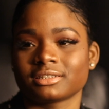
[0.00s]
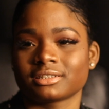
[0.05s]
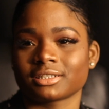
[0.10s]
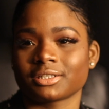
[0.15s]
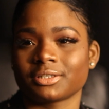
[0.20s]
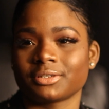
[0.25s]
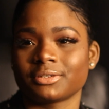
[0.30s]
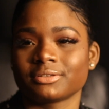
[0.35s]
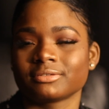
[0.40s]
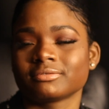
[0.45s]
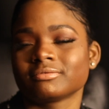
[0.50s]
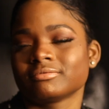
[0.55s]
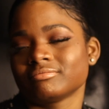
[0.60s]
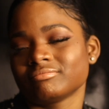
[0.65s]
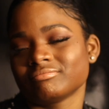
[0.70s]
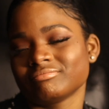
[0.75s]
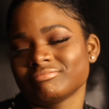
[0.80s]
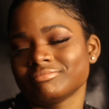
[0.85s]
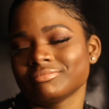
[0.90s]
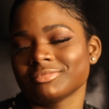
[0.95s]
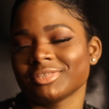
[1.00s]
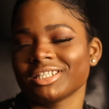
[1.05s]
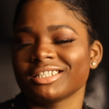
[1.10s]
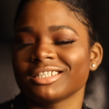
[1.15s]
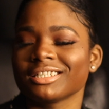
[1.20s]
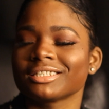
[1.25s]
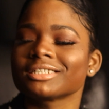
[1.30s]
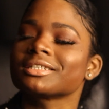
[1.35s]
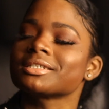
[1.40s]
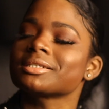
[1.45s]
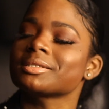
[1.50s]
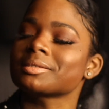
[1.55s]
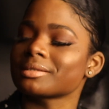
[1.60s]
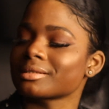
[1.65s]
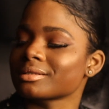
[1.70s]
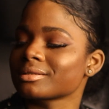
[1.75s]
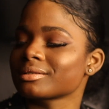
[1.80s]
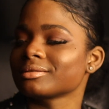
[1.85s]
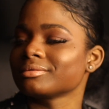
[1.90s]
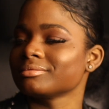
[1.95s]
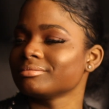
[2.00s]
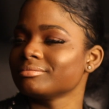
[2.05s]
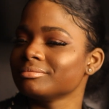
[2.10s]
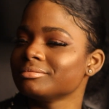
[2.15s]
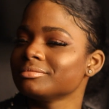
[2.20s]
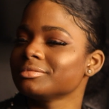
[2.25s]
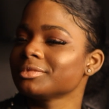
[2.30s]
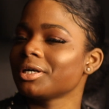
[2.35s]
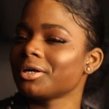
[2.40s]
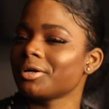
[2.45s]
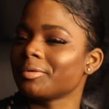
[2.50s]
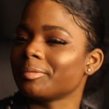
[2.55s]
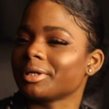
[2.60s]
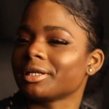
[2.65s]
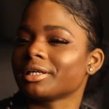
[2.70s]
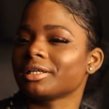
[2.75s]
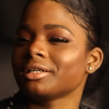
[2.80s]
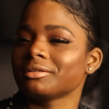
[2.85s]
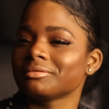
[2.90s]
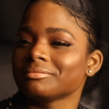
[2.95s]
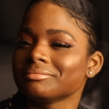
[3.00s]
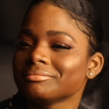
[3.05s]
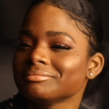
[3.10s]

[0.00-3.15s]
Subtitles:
So I think that'll be it.